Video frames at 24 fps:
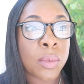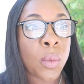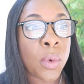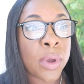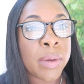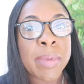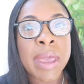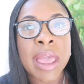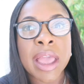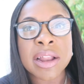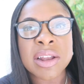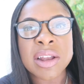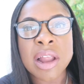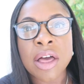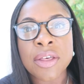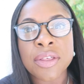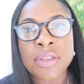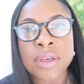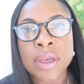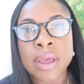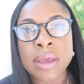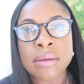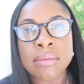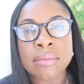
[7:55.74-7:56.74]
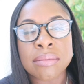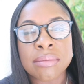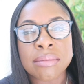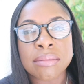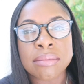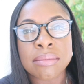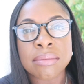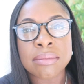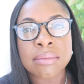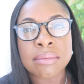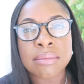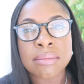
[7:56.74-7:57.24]
we make nothing.
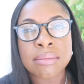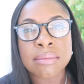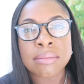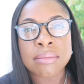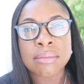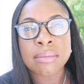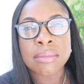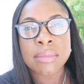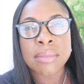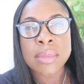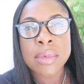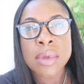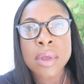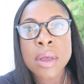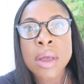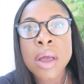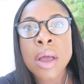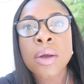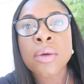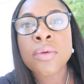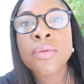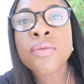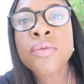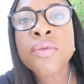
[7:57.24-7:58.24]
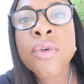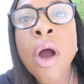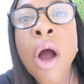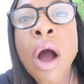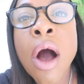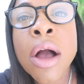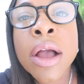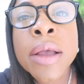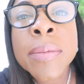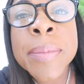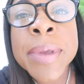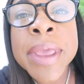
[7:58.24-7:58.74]

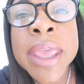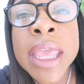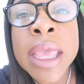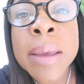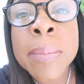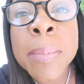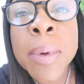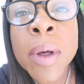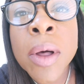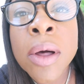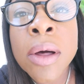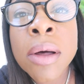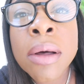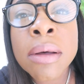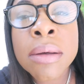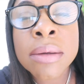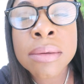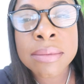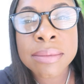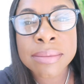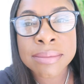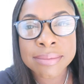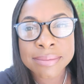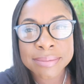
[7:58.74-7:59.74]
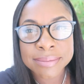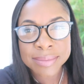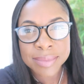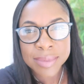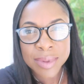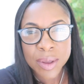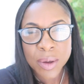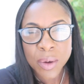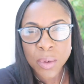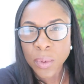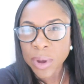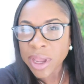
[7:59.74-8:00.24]
Wrong, people.
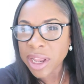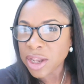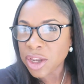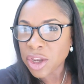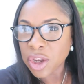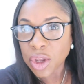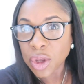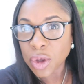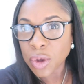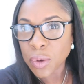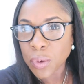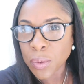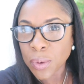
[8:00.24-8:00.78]
We do.